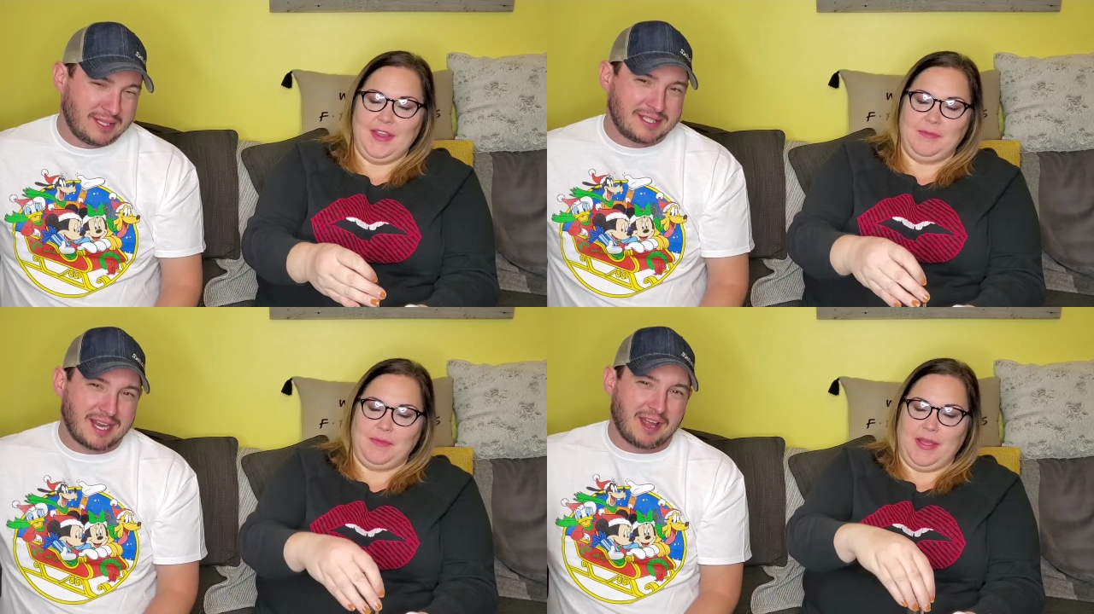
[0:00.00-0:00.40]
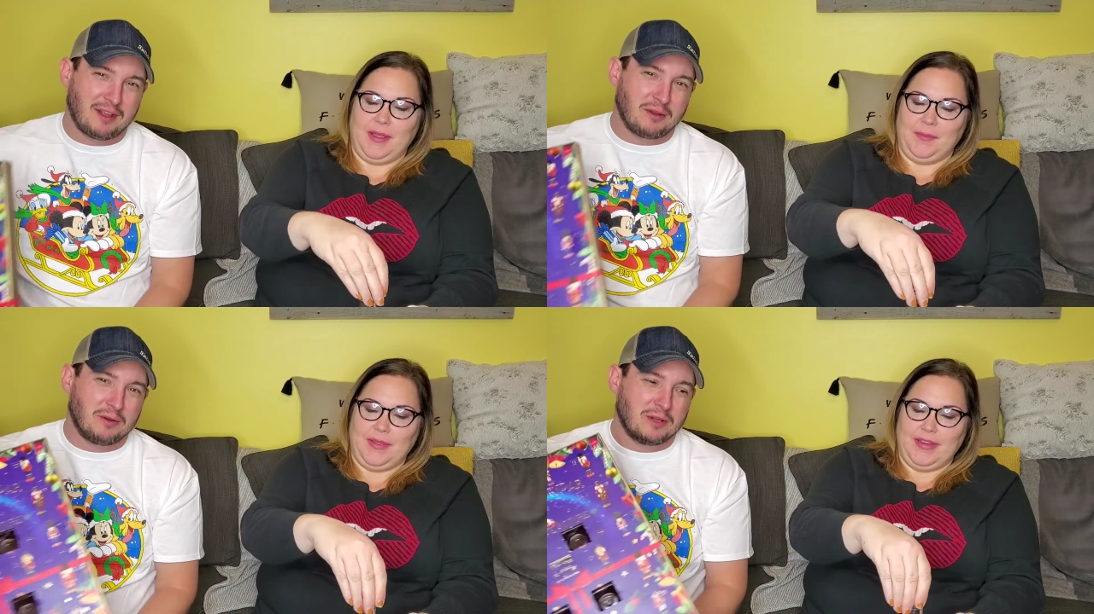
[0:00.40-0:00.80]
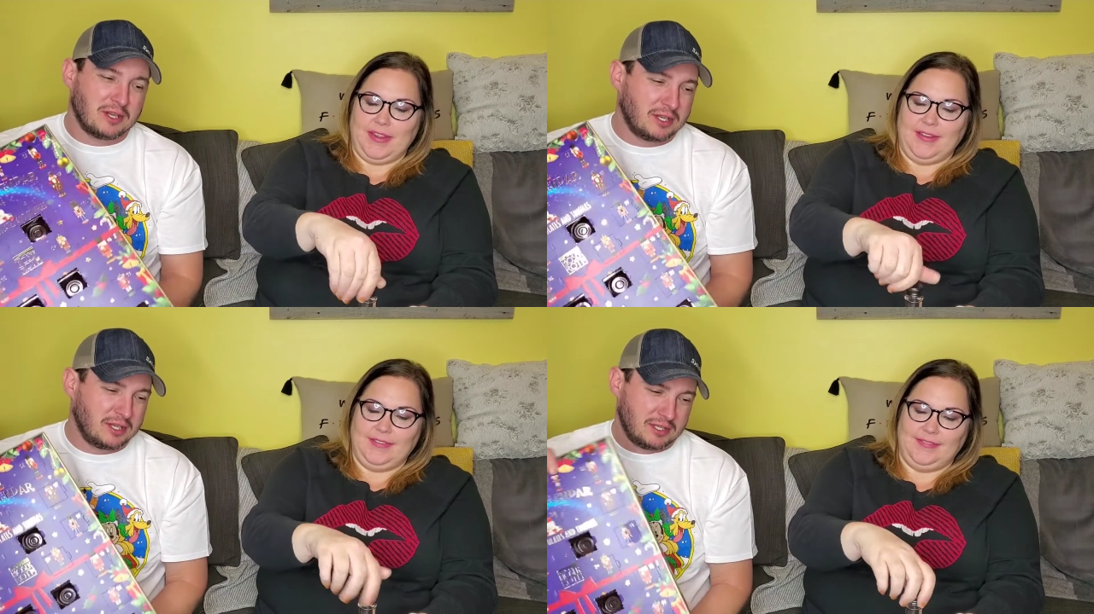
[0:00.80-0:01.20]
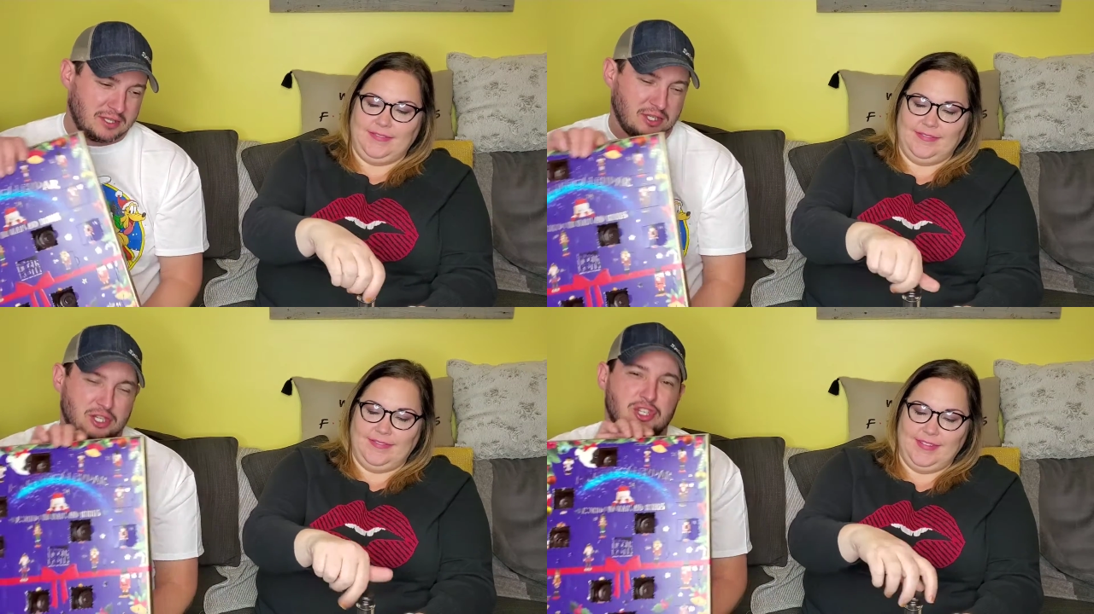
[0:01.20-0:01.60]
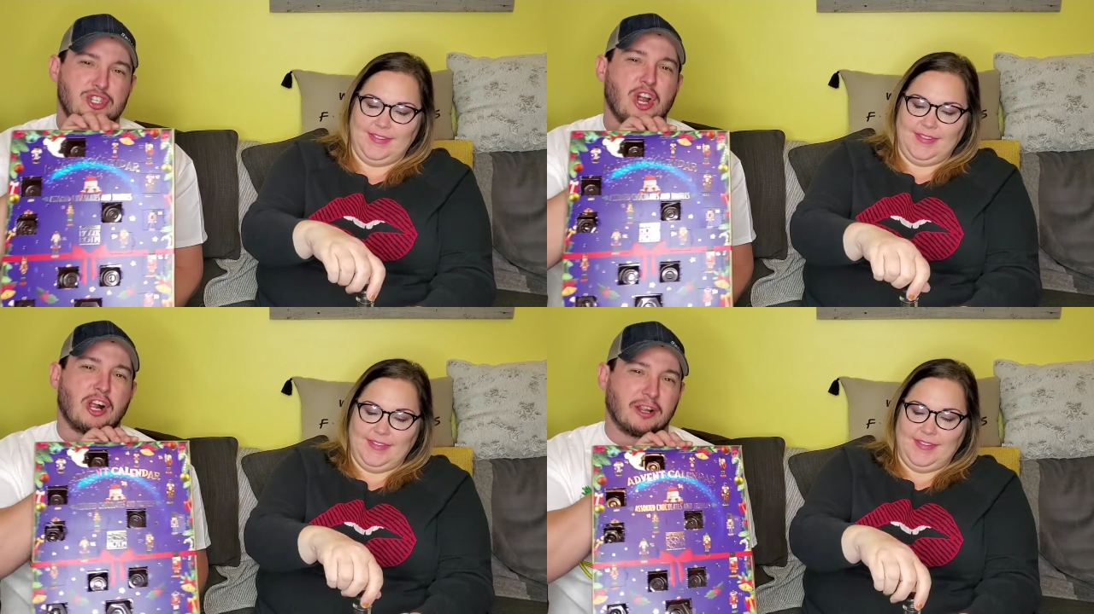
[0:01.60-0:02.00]
Speaker 1: Let's see how opinion.
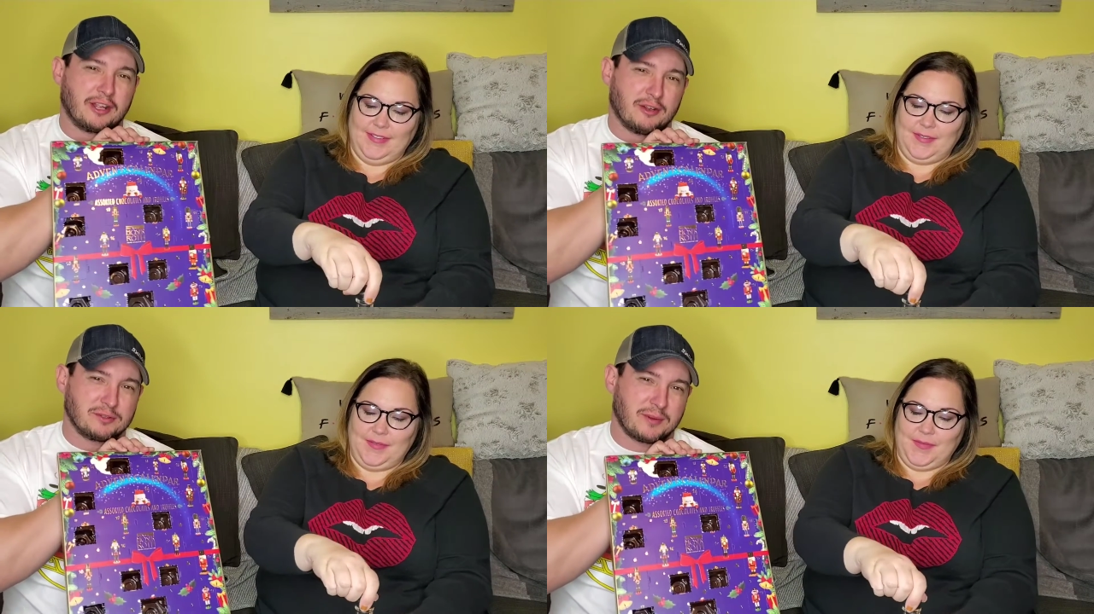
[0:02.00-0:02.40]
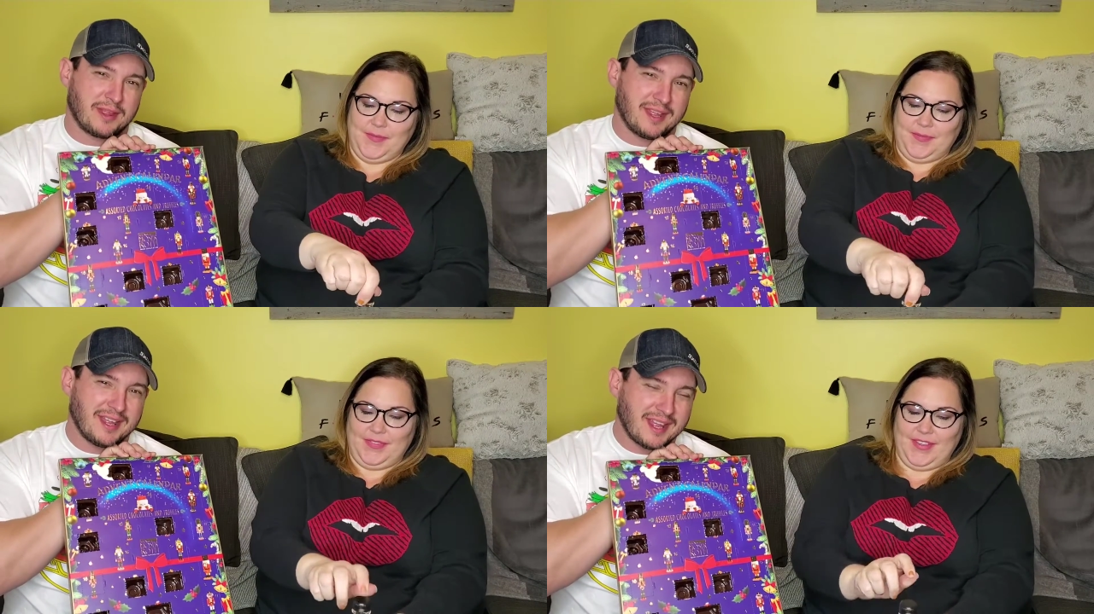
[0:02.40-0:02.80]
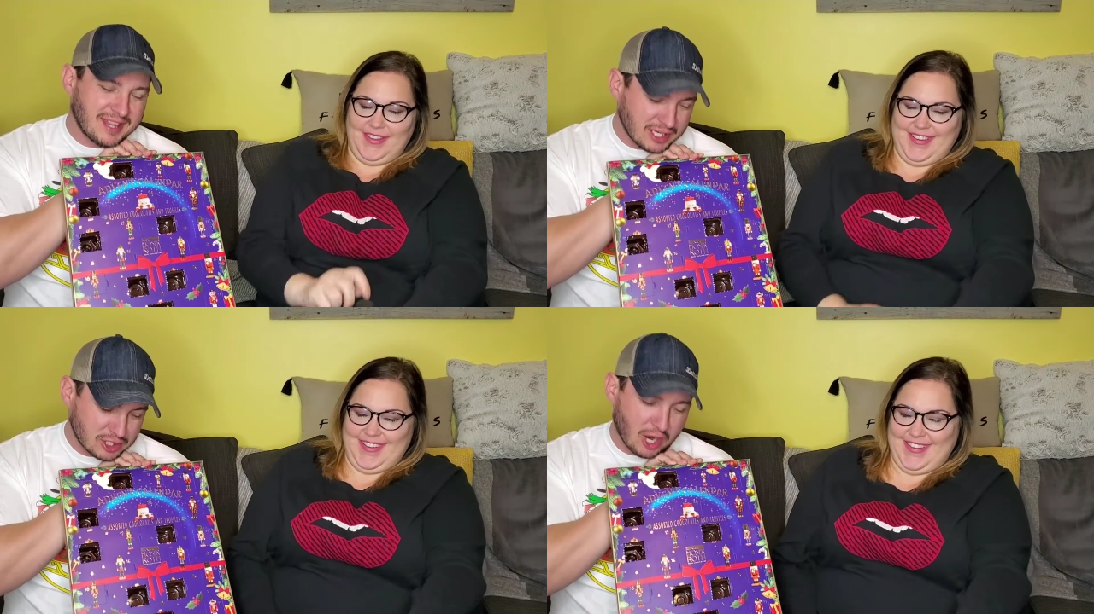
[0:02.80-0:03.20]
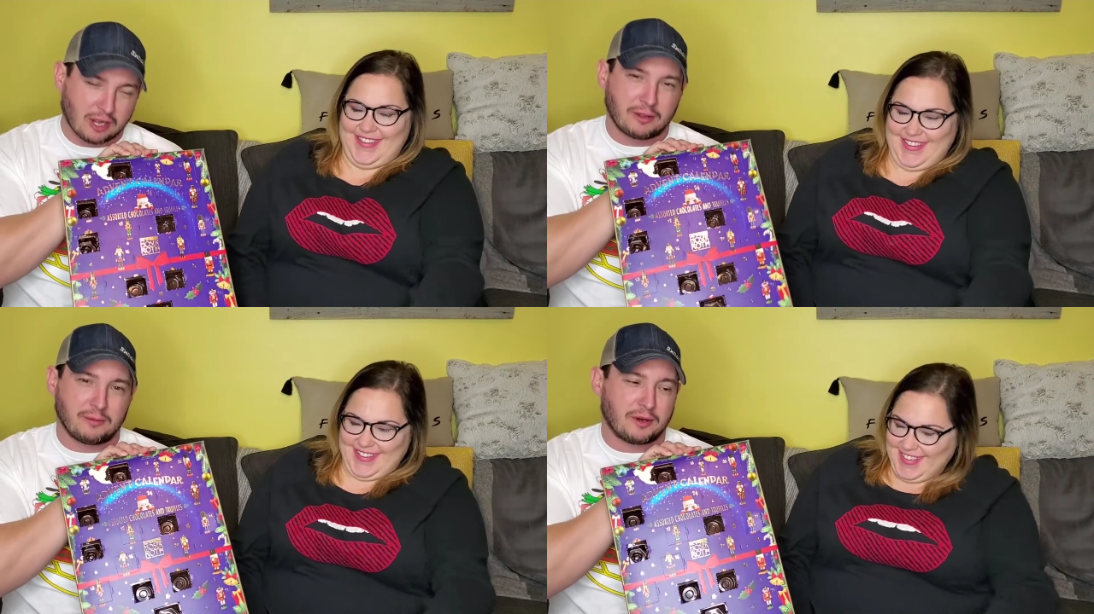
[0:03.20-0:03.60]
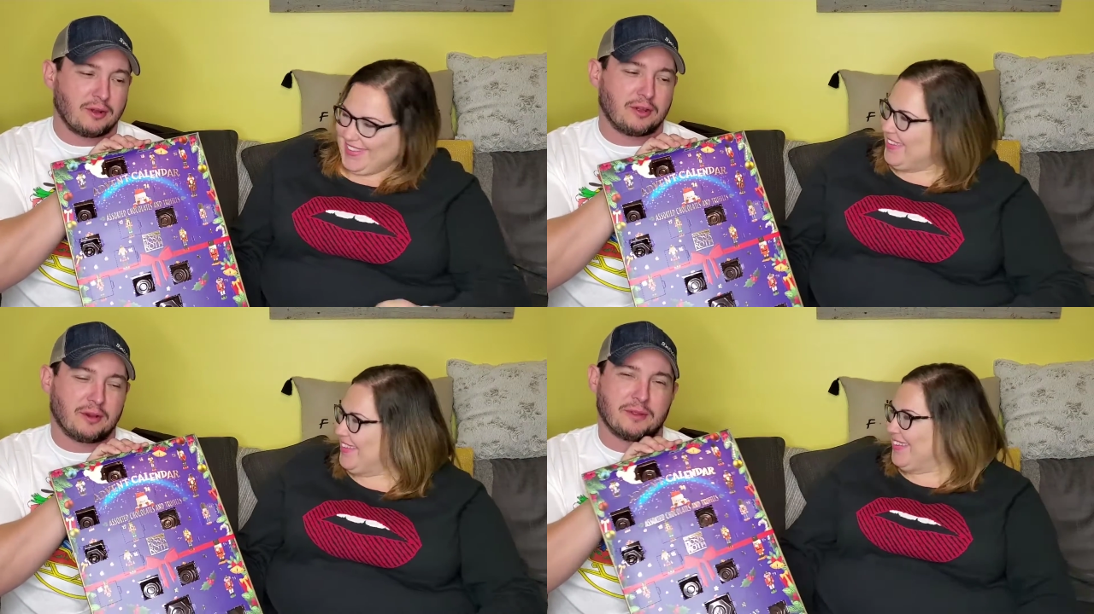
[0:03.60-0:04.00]
chocolate goes with it. I think chocolate would
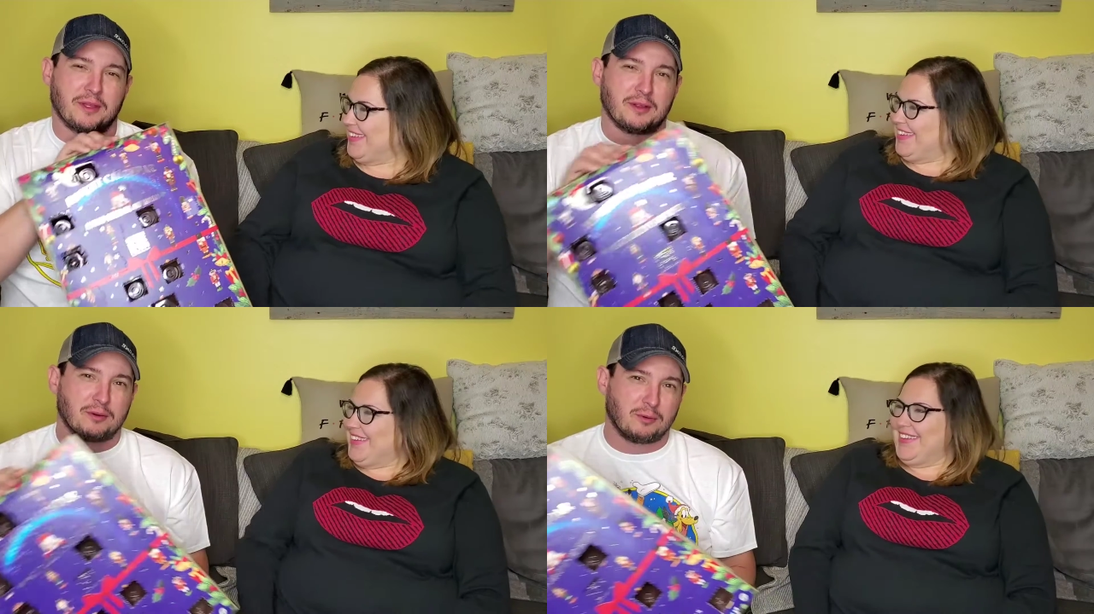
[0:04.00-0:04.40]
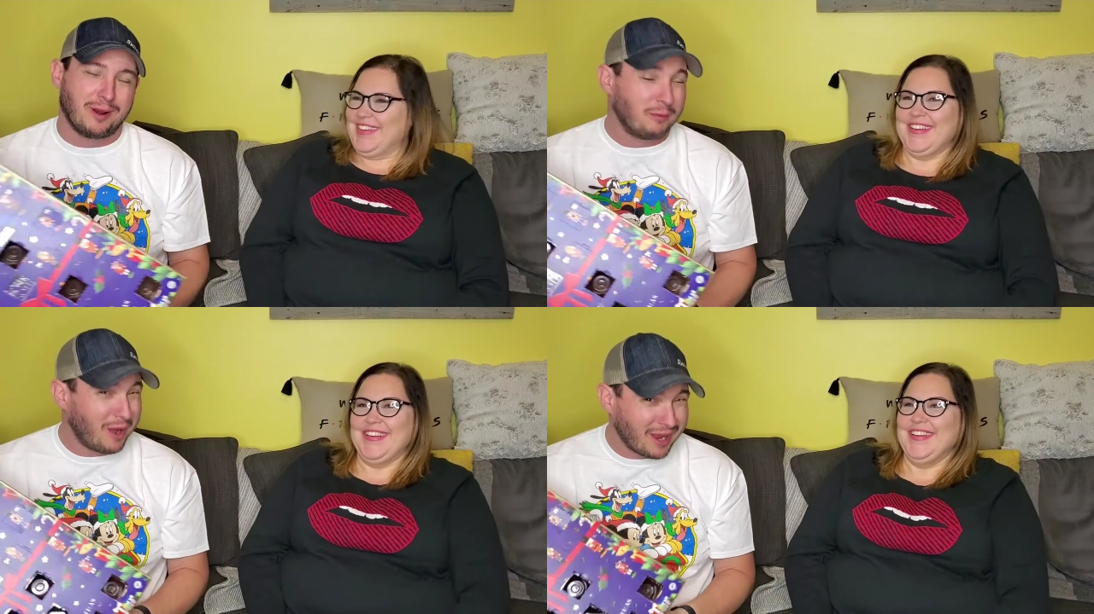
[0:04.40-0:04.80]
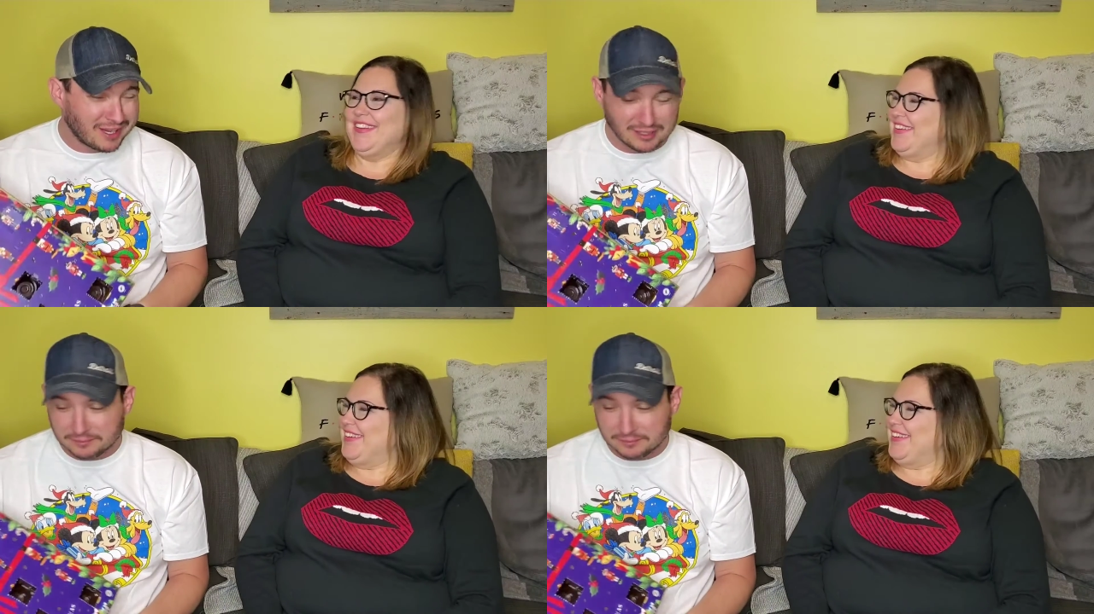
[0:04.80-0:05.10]
go good with a red wine.